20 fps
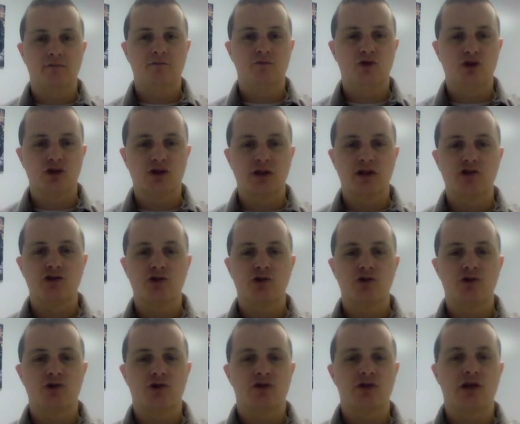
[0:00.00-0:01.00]
just
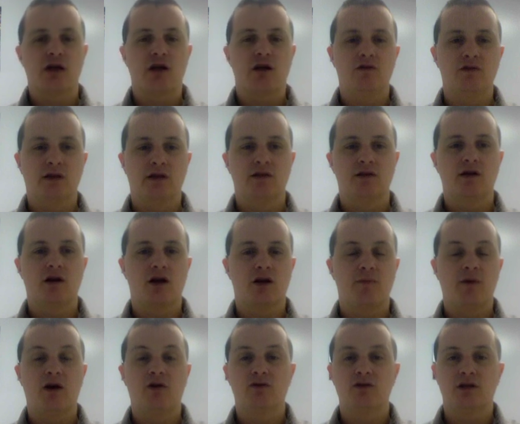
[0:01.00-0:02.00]
introduce ourselves and talk
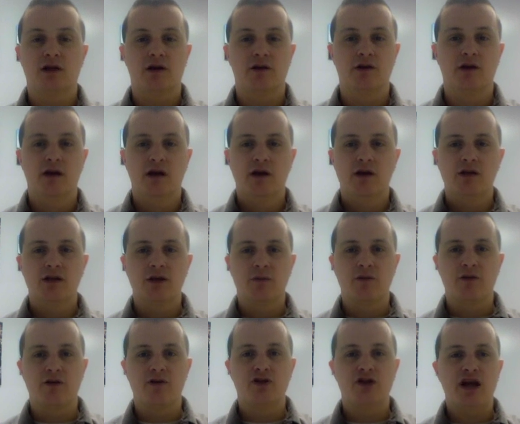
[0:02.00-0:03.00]
about some
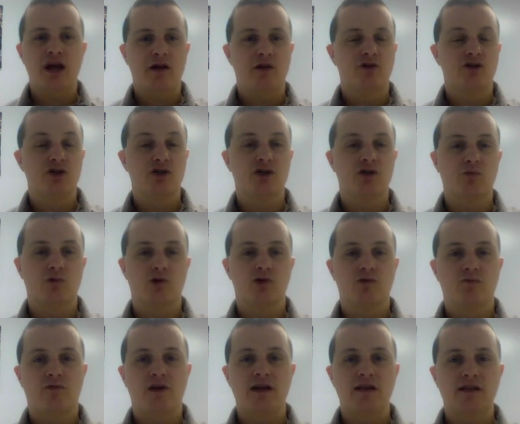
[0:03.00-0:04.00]
of the challenges that we're
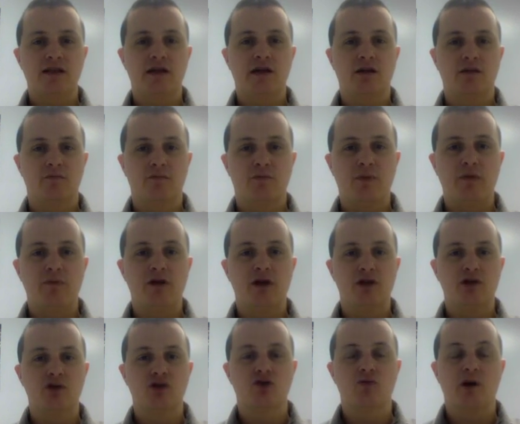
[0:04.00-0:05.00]
facing and maybe
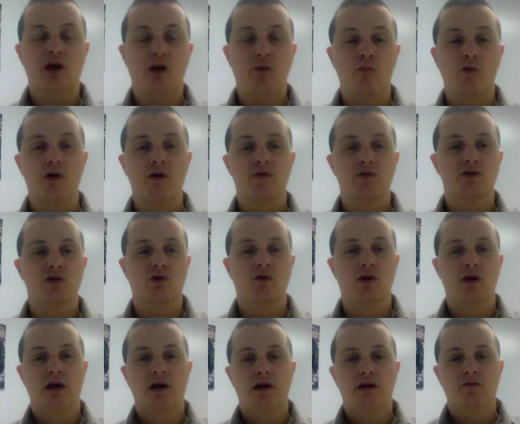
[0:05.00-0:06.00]
could use some help with. So
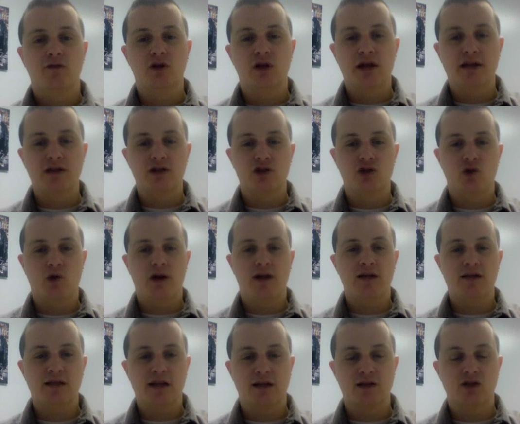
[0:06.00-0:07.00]
if you'd like to join
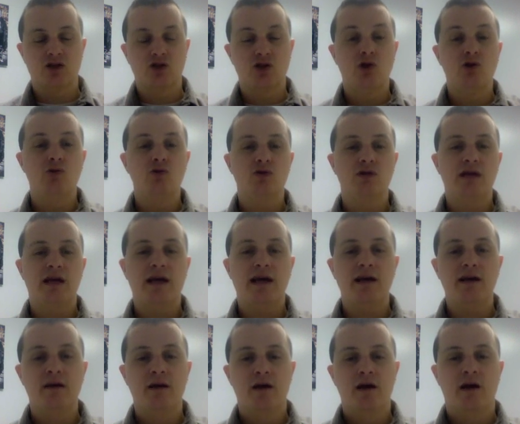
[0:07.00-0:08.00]
us, that's
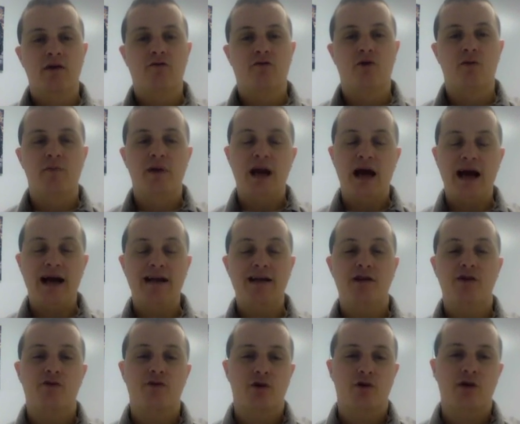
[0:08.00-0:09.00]
Tuesday from
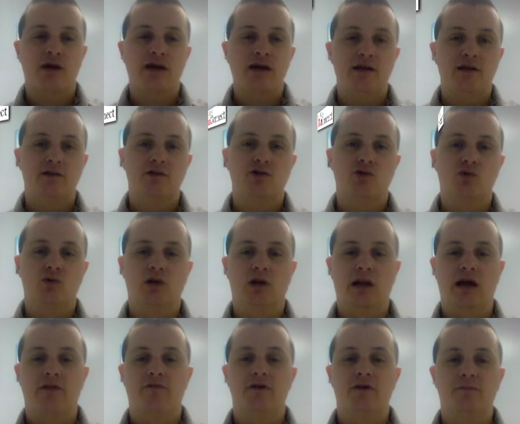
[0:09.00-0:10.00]
9:30 to
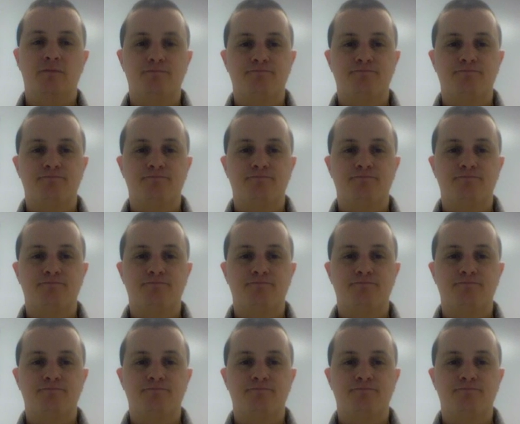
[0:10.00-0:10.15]
11.